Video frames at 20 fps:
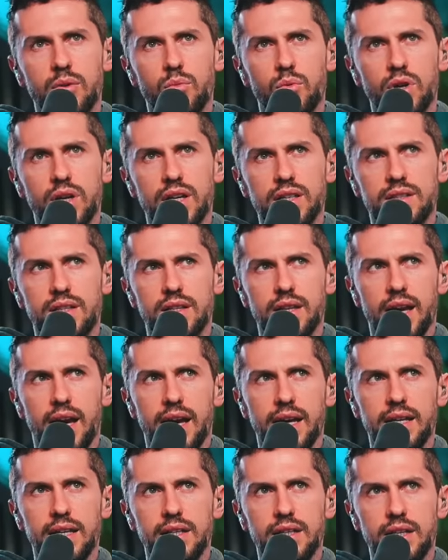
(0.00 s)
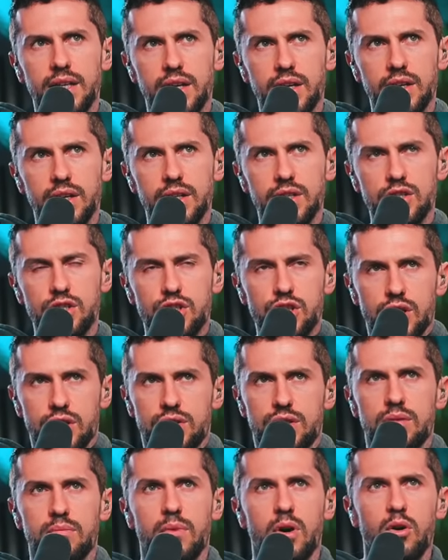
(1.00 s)
we'll get to that here in
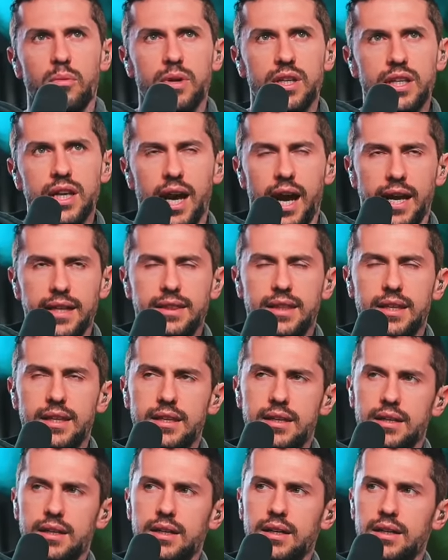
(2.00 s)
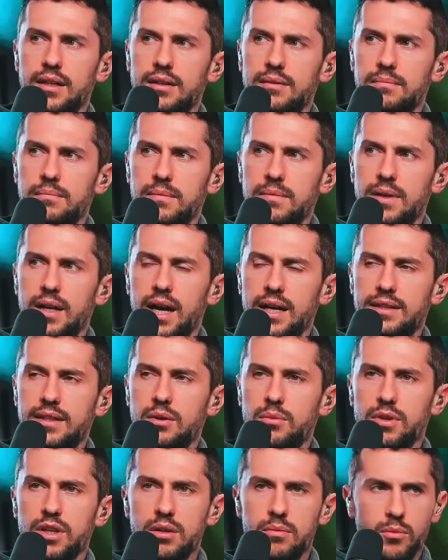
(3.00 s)
just a moment. Yeah, I think
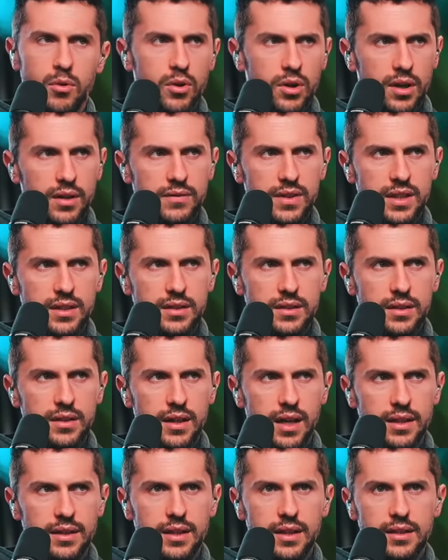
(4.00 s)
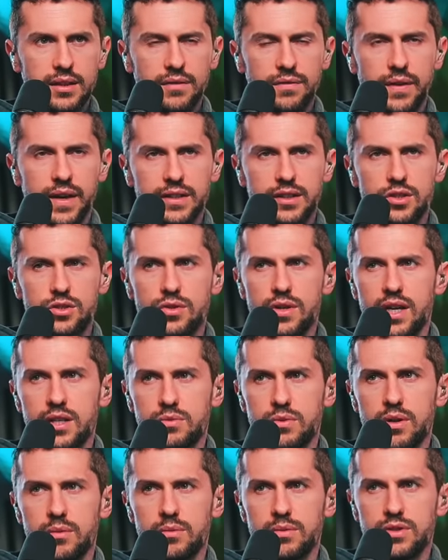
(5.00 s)
we need more of it. I think the fact that you
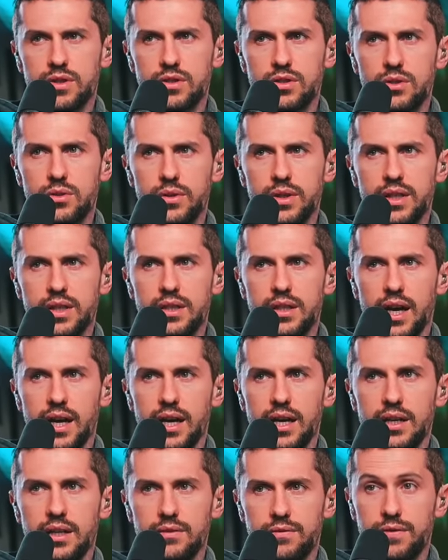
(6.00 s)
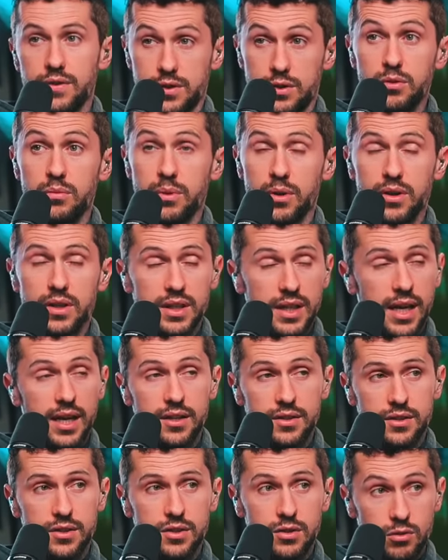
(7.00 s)
guys were able to do it for $2 million
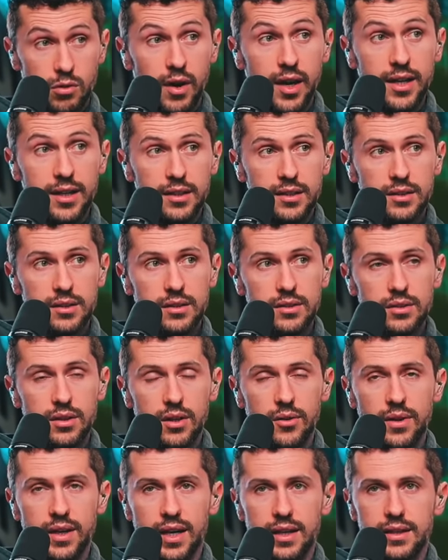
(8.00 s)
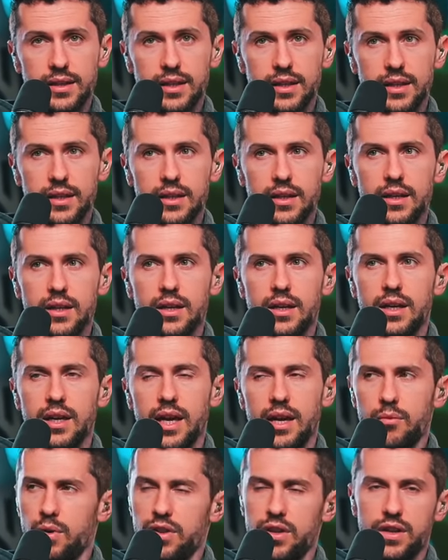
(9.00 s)
is great, you know, and I think
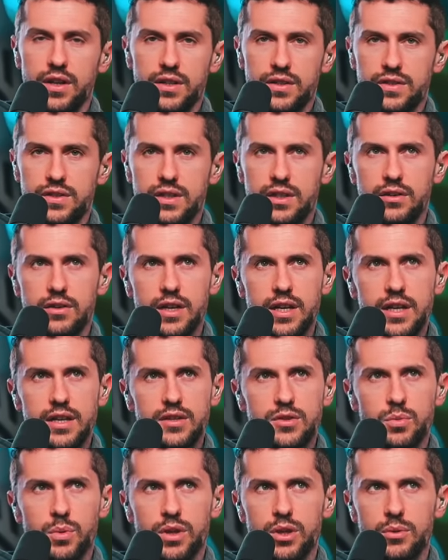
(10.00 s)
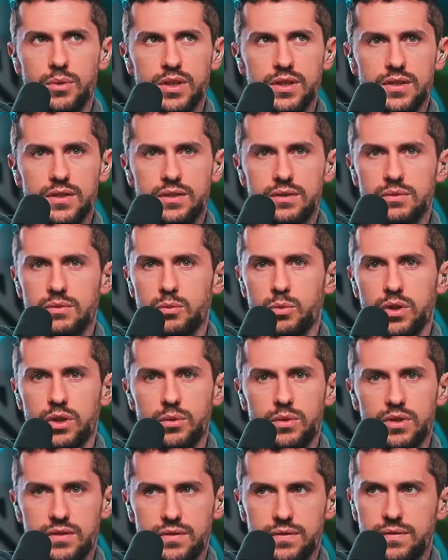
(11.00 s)
whether they're series, whether it's
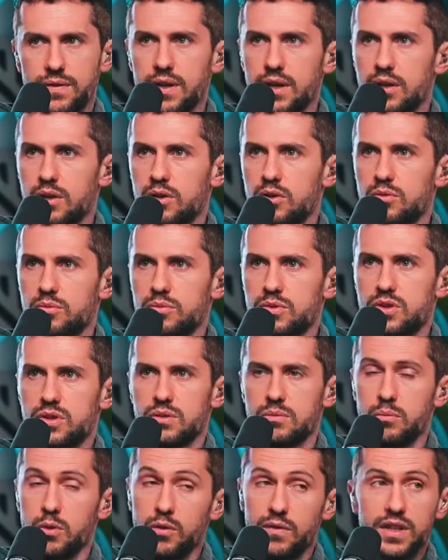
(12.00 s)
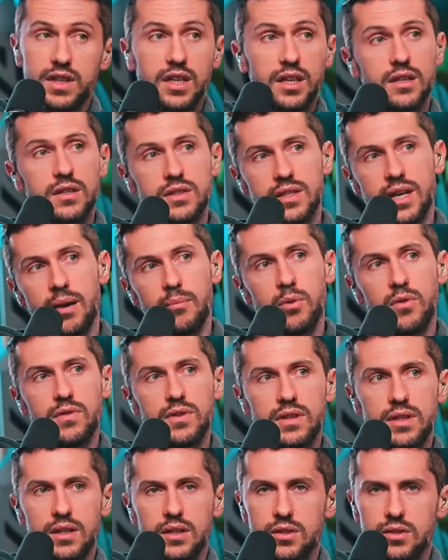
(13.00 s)
films, movie theaters, not
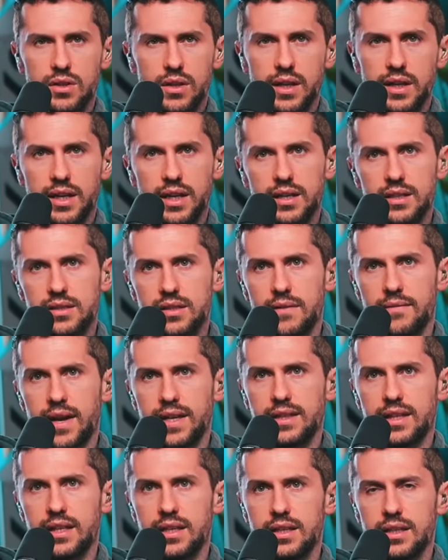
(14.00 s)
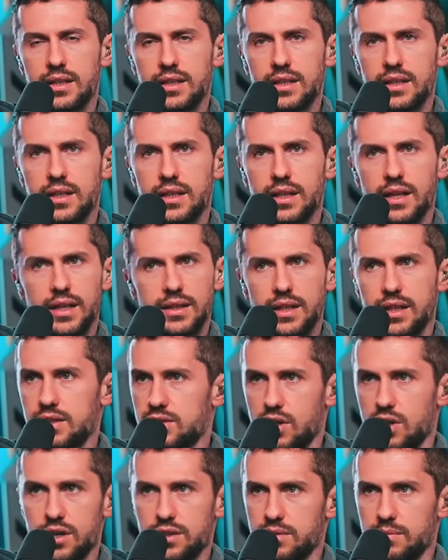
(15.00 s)
movie theaters, all that kind of stuff, I think
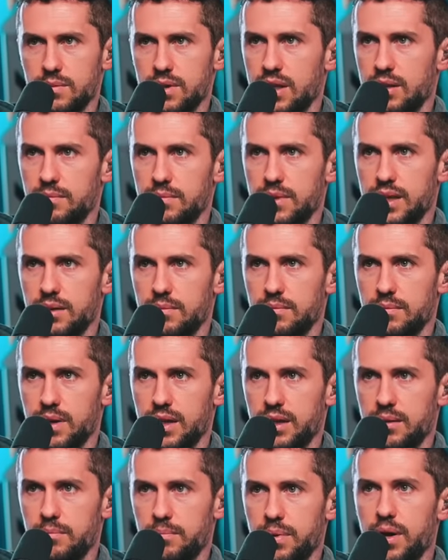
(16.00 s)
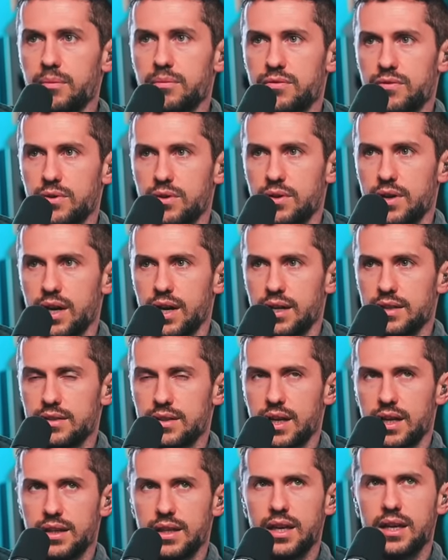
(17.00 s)
it's awesome, and I'm pumped for you
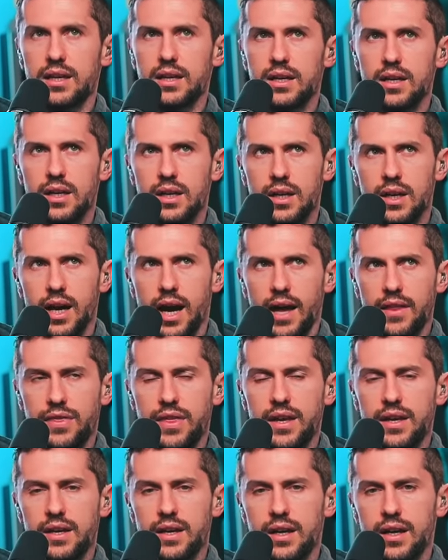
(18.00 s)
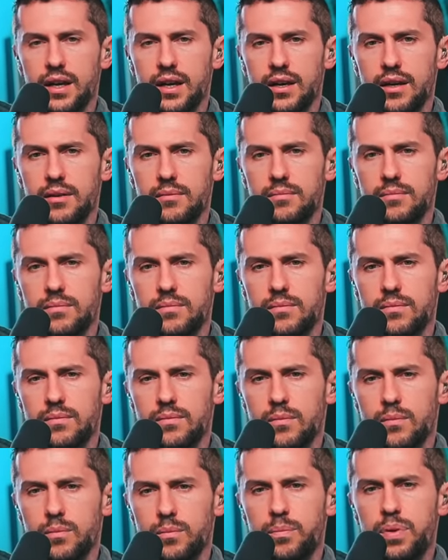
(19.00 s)
guys, and I think
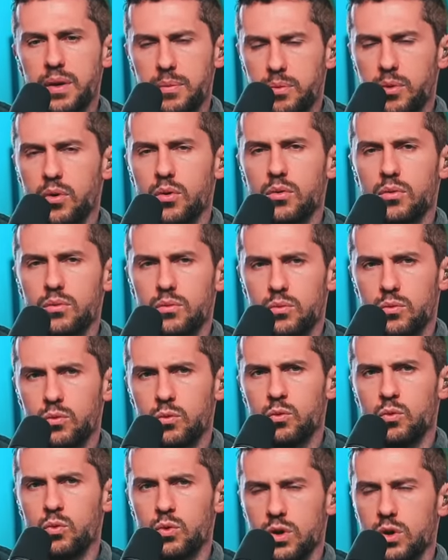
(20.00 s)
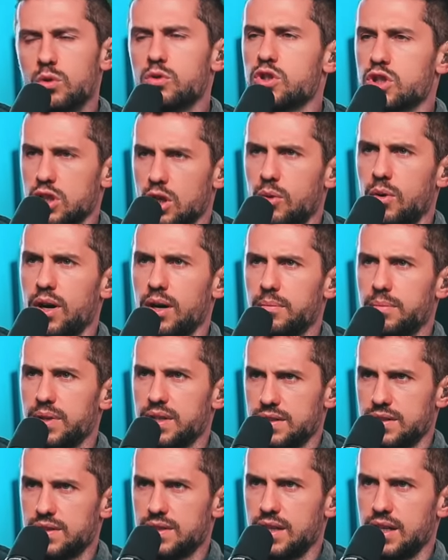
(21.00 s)
people will show up
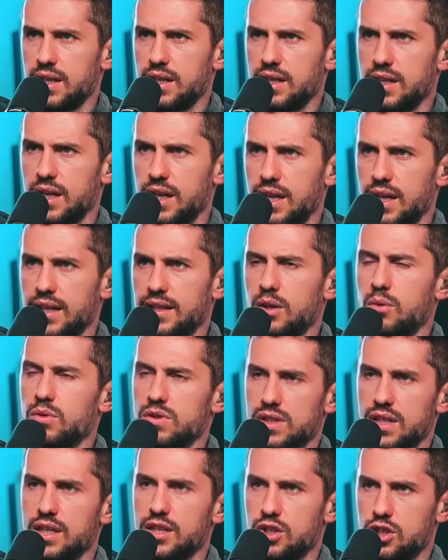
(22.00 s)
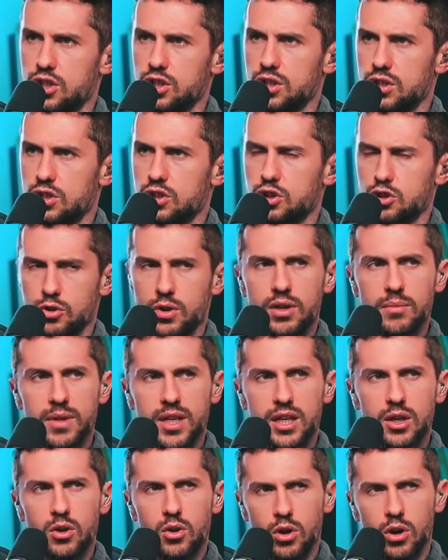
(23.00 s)
and see it, and I think once it hits
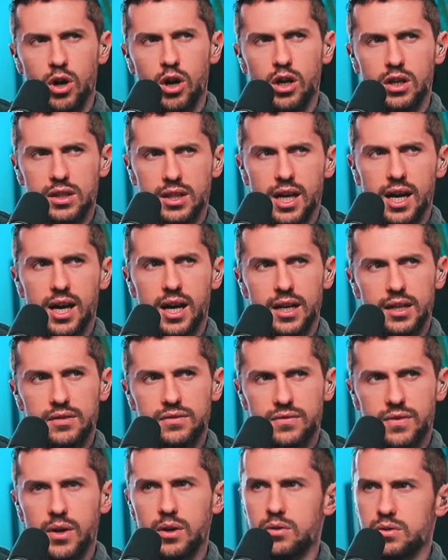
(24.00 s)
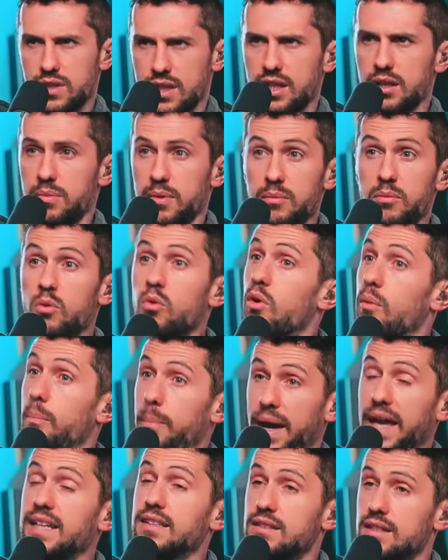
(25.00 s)
streaming or online phones, I think people will
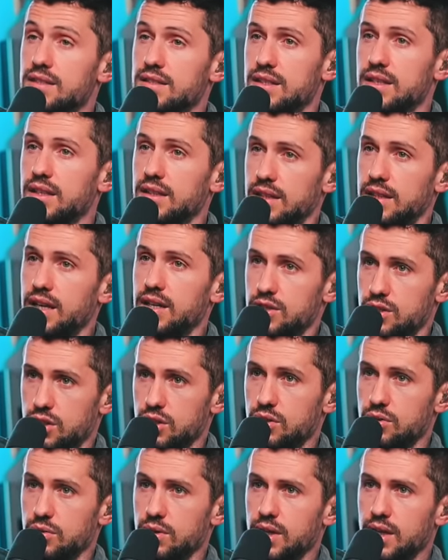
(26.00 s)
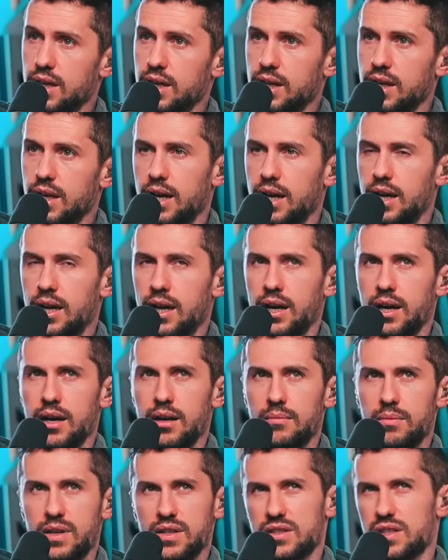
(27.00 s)
pay to see it there too,
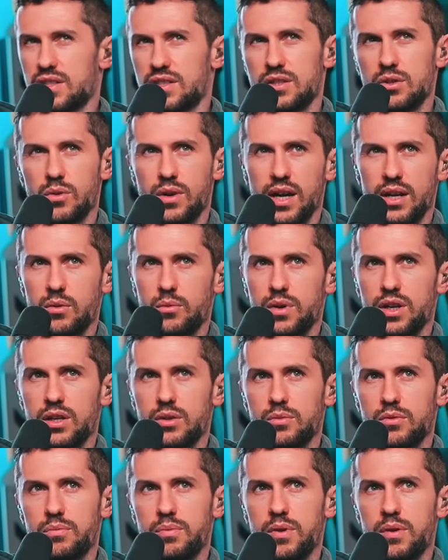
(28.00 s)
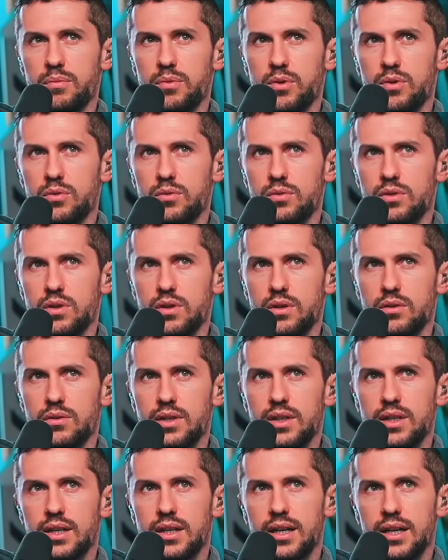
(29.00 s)
because it's still kind of weird with people who, you
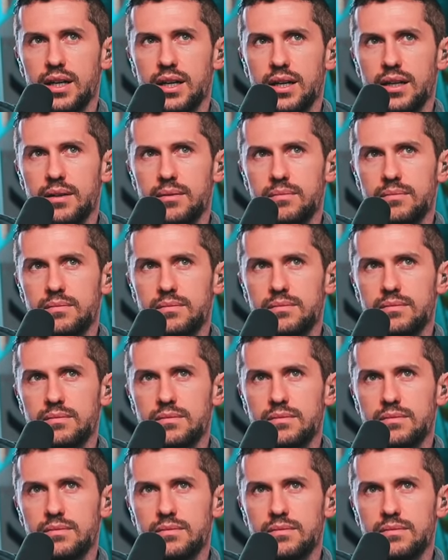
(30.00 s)
know,